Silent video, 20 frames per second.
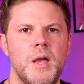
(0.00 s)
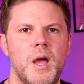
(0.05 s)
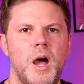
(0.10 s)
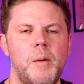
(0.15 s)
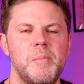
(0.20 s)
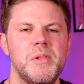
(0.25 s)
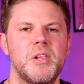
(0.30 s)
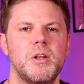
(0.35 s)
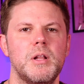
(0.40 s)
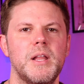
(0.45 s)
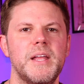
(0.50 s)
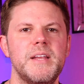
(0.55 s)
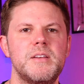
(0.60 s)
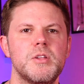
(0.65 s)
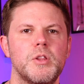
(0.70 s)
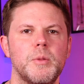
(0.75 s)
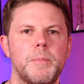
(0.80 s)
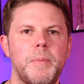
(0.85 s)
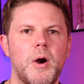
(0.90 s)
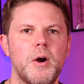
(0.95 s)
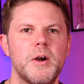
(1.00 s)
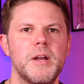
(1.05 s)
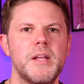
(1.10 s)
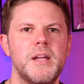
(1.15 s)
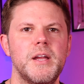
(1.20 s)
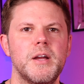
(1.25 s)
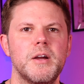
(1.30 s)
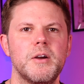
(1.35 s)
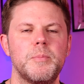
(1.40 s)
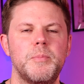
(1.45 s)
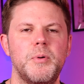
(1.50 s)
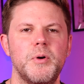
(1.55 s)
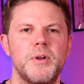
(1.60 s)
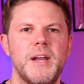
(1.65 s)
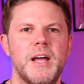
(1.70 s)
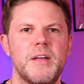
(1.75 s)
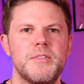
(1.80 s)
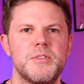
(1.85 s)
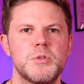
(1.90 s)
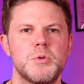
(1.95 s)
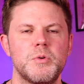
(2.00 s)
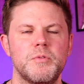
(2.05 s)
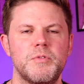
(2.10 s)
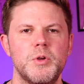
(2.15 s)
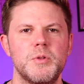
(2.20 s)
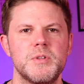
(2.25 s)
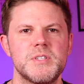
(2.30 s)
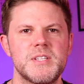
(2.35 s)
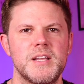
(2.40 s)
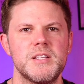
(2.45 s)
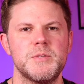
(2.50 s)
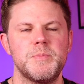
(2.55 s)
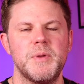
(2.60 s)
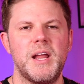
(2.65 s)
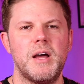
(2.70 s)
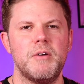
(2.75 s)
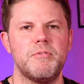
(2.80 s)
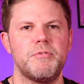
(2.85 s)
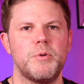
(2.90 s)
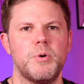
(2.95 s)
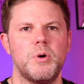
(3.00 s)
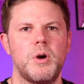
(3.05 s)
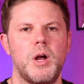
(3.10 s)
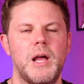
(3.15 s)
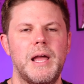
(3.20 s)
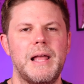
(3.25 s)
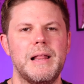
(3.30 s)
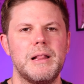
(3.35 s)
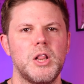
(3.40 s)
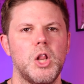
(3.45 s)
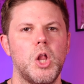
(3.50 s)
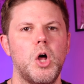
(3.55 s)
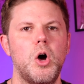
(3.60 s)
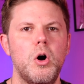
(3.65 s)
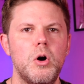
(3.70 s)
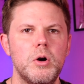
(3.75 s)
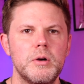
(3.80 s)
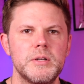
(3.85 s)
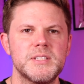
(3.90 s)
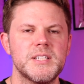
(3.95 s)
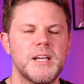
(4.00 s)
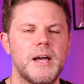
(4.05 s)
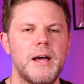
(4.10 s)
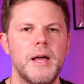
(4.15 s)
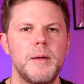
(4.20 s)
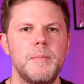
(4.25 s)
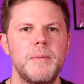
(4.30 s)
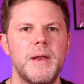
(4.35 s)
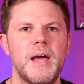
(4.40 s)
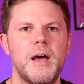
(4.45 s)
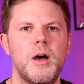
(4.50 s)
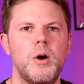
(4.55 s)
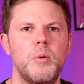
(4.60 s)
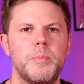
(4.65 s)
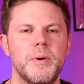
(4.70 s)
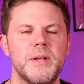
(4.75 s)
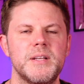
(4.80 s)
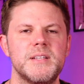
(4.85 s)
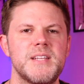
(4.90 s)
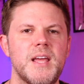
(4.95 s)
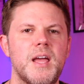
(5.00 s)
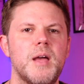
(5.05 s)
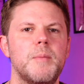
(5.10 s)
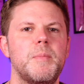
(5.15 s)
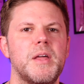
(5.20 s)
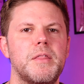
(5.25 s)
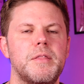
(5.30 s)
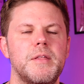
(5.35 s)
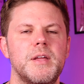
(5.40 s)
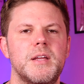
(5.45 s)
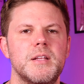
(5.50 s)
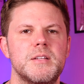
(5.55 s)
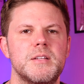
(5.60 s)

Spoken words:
I'm a little late to the party here, putting out this review. This head's been out for a long time now, but damn, I think